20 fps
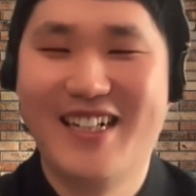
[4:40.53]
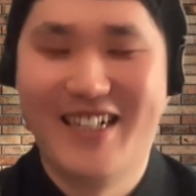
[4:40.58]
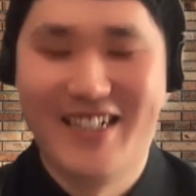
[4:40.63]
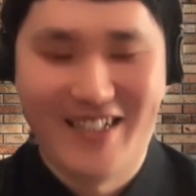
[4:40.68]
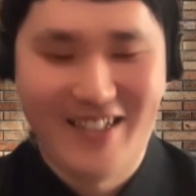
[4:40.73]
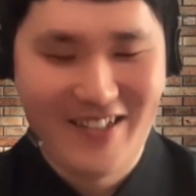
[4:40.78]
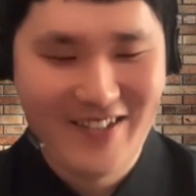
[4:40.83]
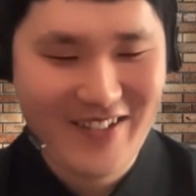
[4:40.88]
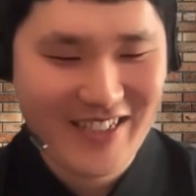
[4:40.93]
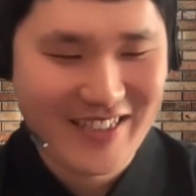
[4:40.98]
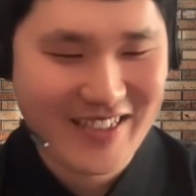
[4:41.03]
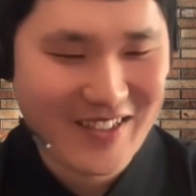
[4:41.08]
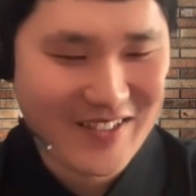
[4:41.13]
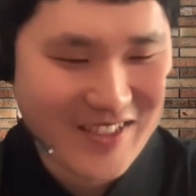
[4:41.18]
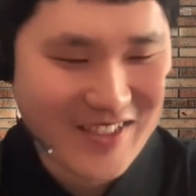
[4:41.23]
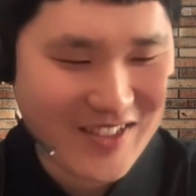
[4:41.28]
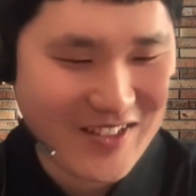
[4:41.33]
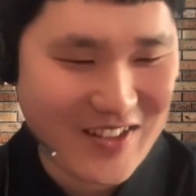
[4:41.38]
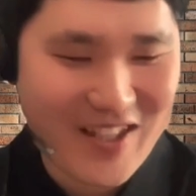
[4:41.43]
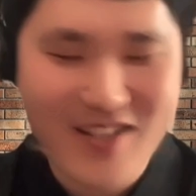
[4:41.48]
All right, sounds
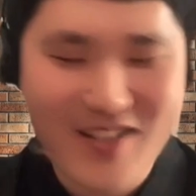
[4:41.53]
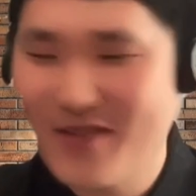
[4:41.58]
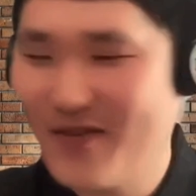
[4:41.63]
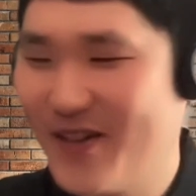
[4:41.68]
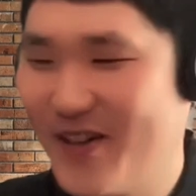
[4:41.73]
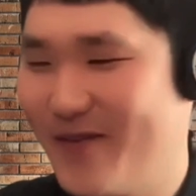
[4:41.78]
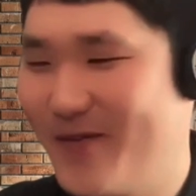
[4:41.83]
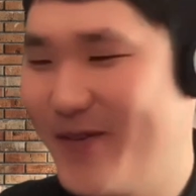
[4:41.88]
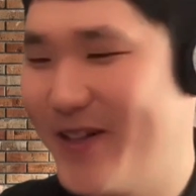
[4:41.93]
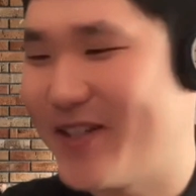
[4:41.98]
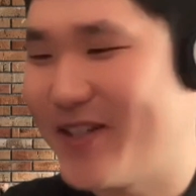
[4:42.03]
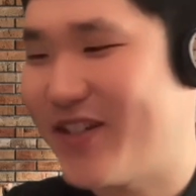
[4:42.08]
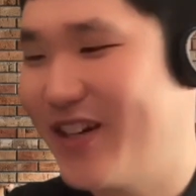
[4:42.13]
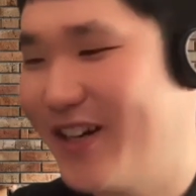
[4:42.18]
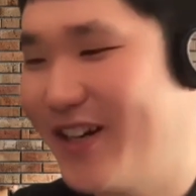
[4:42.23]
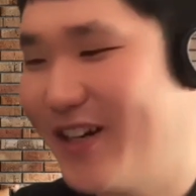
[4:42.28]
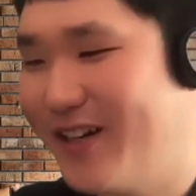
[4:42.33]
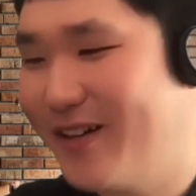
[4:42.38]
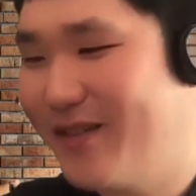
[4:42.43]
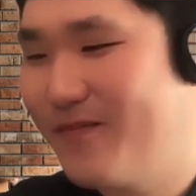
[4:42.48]
good. Thank you very much.
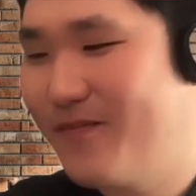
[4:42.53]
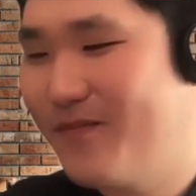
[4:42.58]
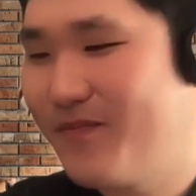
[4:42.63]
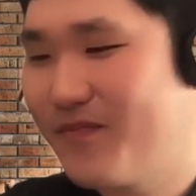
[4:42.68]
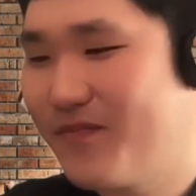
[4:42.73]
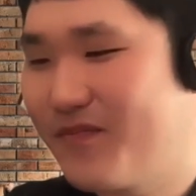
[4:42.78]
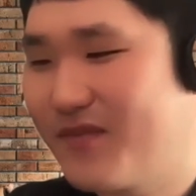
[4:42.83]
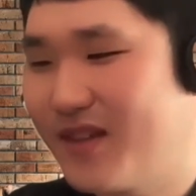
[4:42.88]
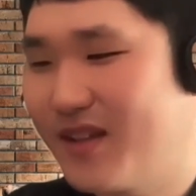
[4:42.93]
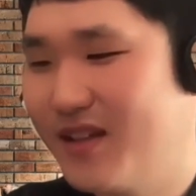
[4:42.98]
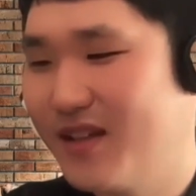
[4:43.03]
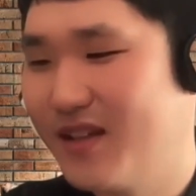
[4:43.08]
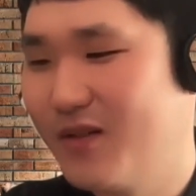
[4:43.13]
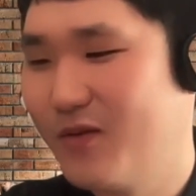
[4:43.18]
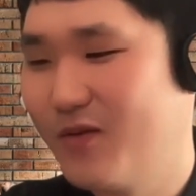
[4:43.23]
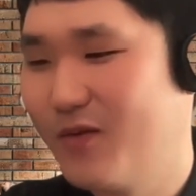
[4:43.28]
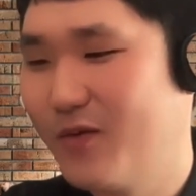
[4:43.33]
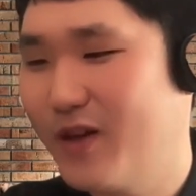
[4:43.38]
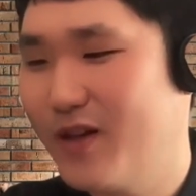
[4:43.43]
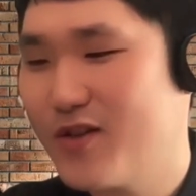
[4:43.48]

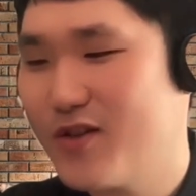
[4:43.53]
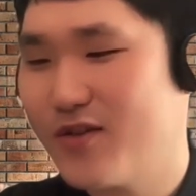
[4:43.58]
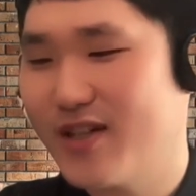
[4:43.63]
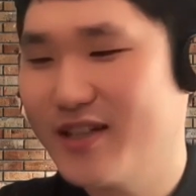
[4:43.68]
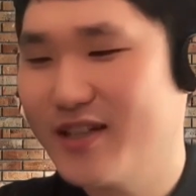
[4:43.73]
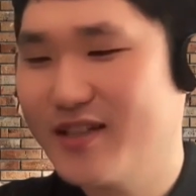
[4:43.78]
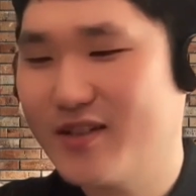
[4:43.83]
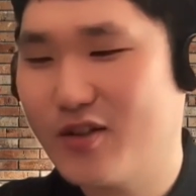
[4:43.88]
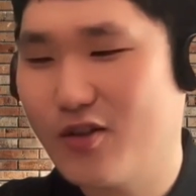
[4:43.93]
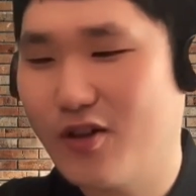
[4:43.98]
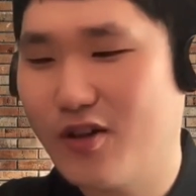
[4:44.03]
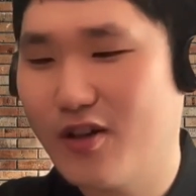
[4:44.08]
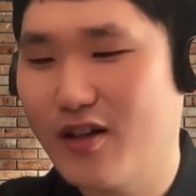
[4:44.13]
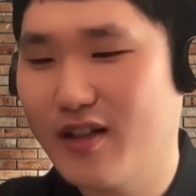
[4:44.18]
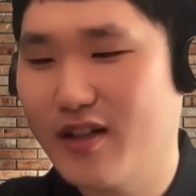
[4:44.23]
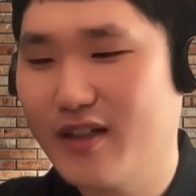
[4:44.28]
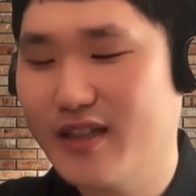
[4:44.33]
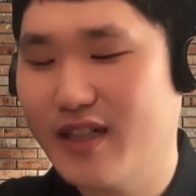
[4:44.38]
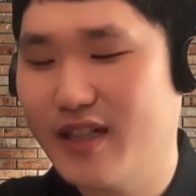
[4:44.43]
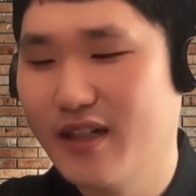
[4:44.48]
Where should I
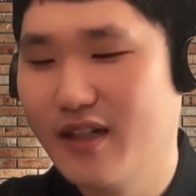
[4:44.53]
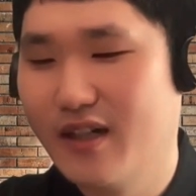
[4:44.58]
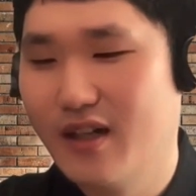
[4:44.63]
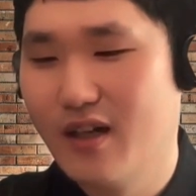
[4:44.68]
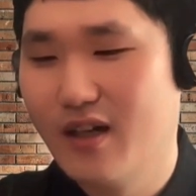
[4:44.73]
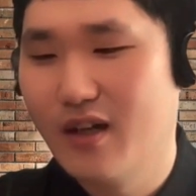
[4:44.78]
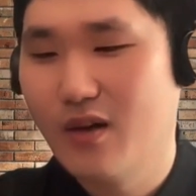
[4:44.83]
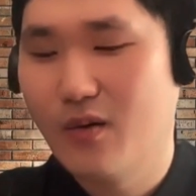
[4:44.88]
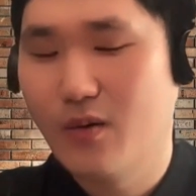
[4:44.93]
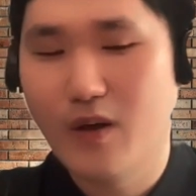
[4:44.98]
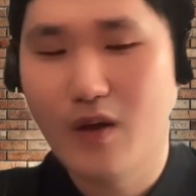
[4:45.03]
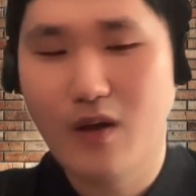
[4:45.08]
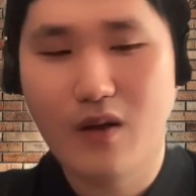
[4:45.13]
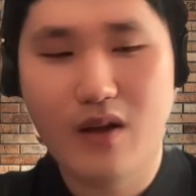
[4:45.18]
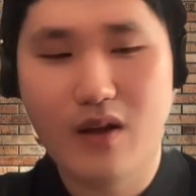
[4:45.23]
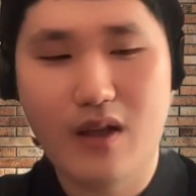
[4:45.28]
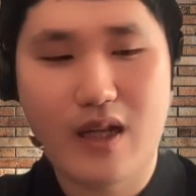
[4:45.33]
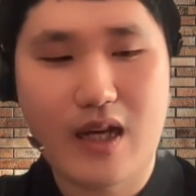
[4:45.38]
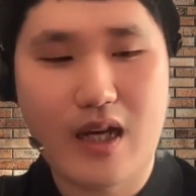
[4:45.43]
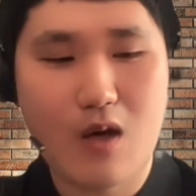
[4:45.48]
start?
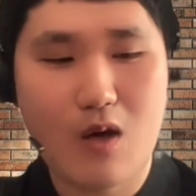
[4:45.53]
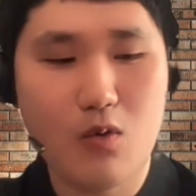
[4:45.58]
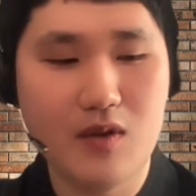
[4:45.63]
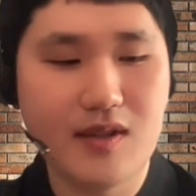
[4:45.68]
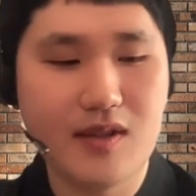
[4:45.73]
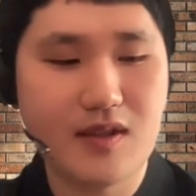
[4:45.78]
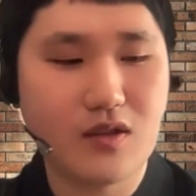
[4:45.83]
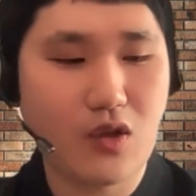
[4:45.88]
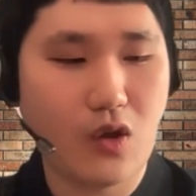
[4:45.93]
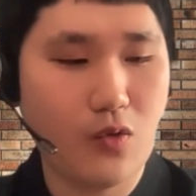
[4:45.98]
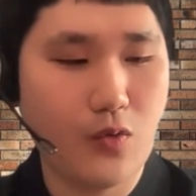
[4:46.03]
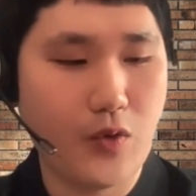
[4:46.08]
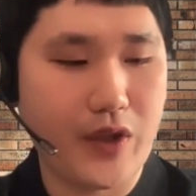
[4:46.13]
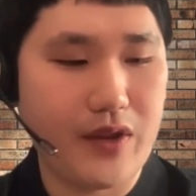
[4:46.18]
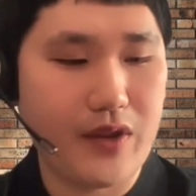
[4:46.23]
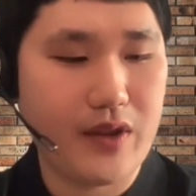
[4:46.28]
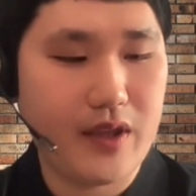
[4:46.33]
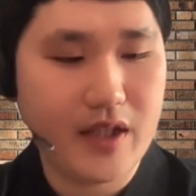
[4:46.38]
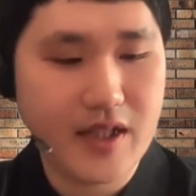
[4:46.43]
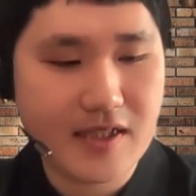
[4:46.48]
Well, I will start
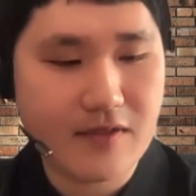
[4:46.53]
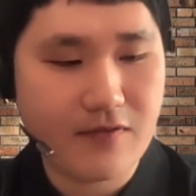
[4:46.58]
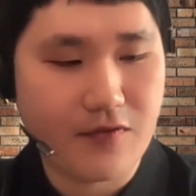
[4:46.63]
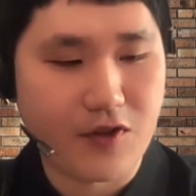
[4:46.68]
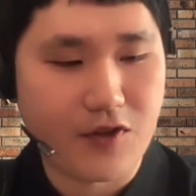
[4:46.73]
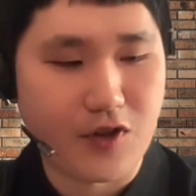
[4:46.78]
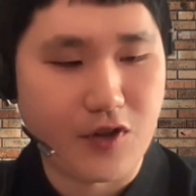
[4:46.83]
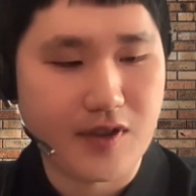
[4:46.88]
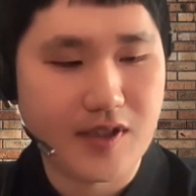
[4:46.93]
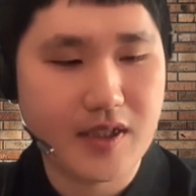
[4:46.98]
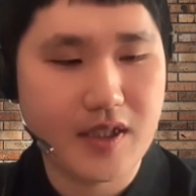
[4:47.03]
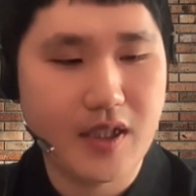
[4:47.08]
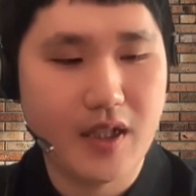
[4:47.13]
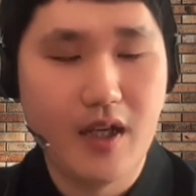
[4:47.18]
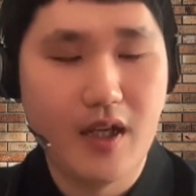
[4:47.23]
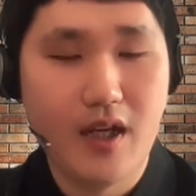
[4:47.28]
with this first.